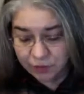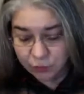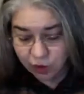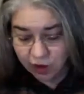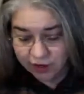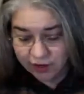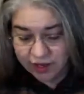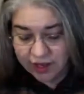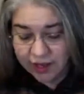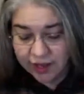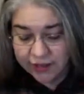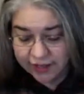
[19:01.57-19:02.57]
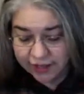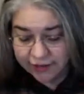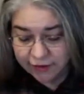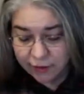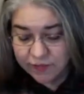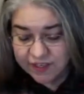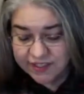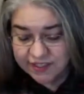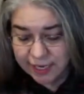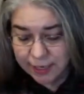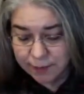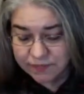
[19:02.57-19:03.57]
Braun and gave him the
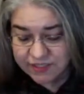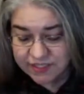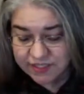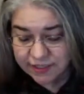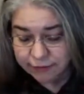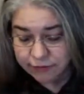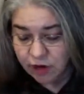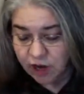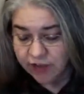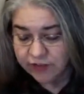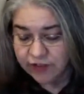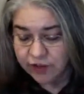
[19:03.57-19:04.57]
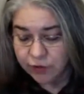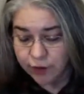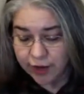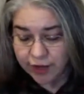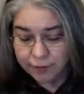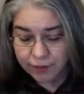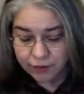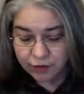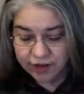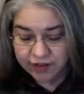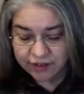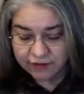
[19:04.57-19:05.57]
same stiff nod that grandmother
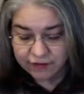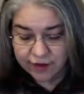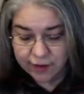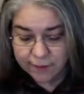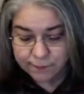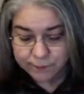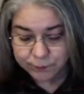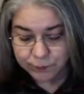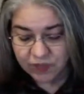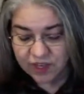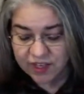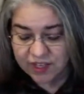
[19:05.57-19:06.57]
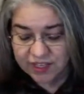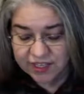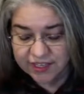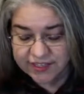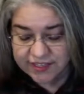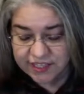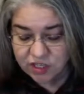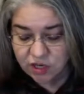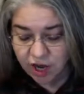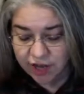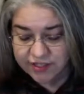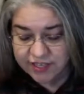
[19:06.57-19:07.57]
had given him. He did
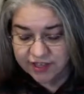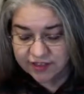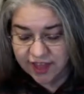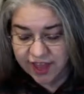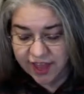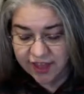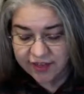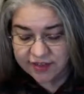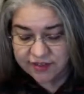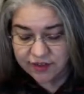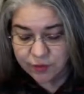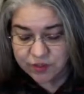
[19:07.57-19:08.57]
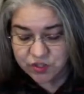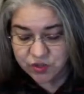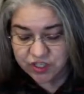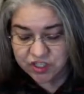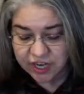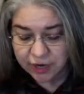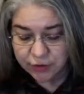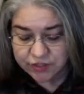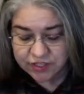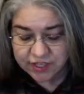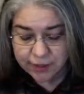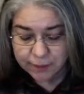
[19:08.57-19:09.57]
not take the hand that was stretched out
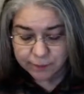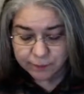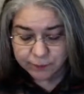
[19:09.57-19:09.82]
to him.